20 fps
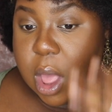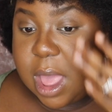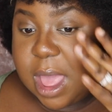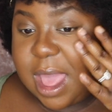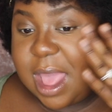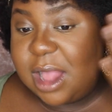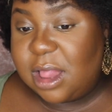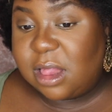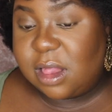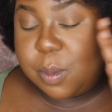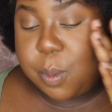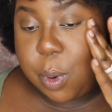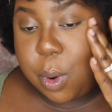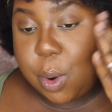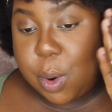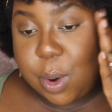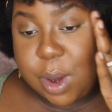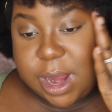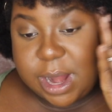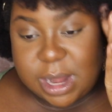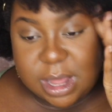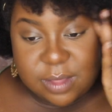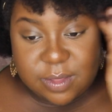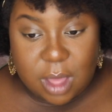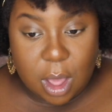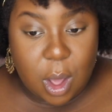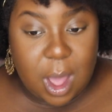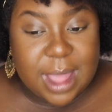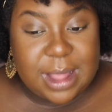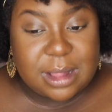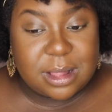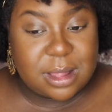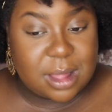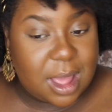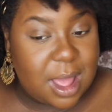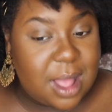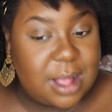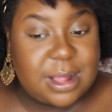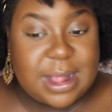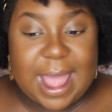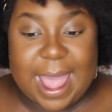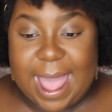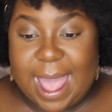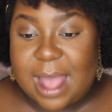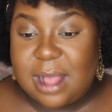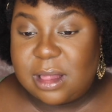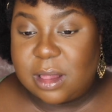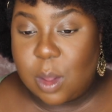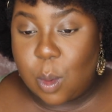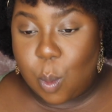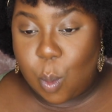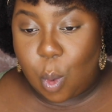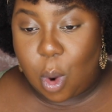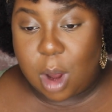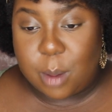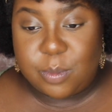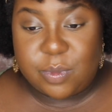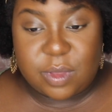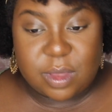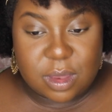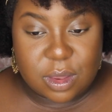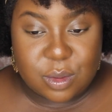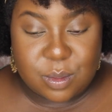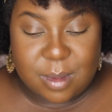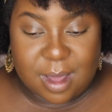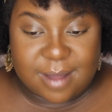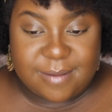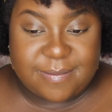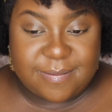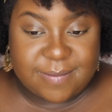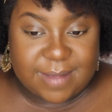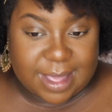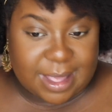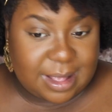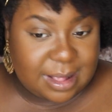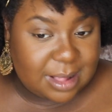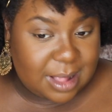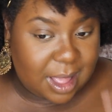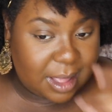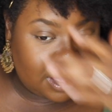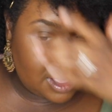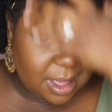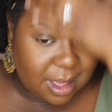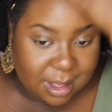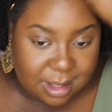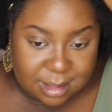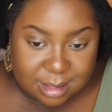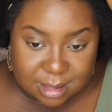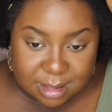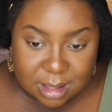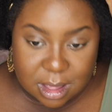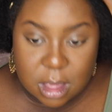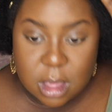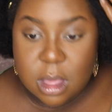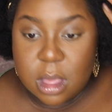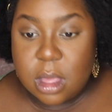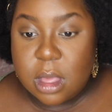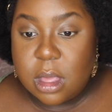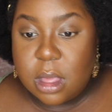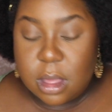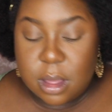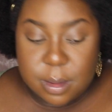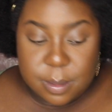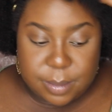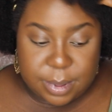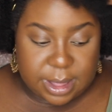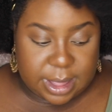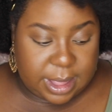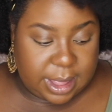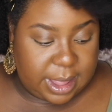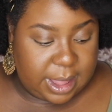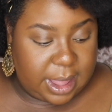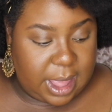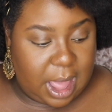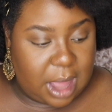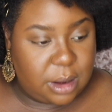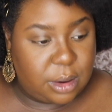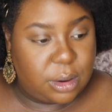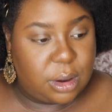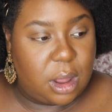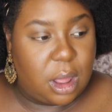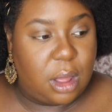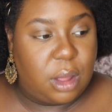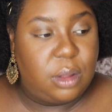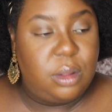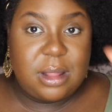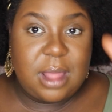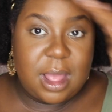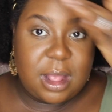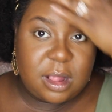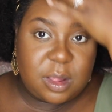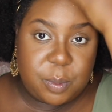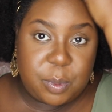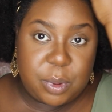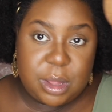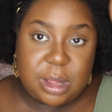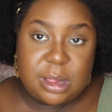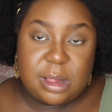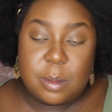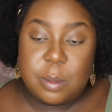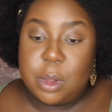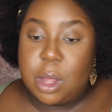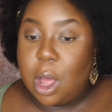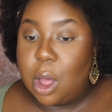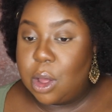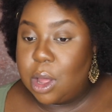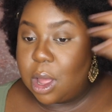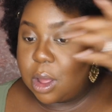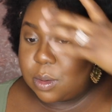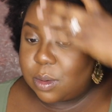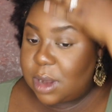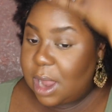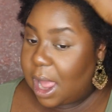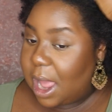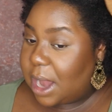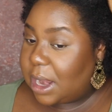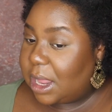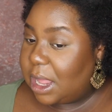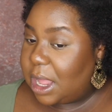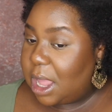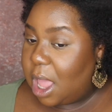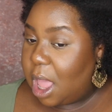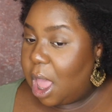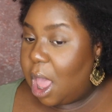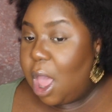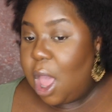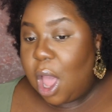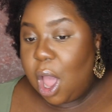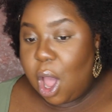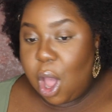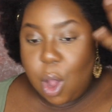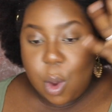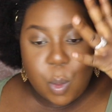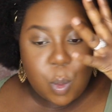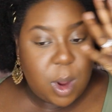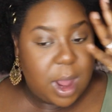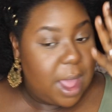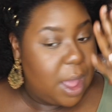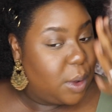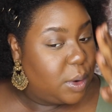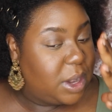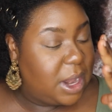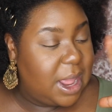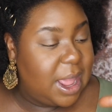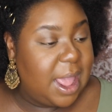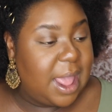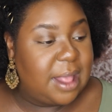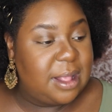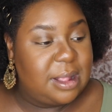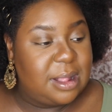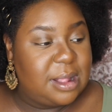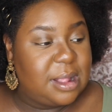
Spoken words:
It's pretty, though. It does add some warmth to my face, I guess. But, I don't know. Let's put some Cocoa Naughty around it and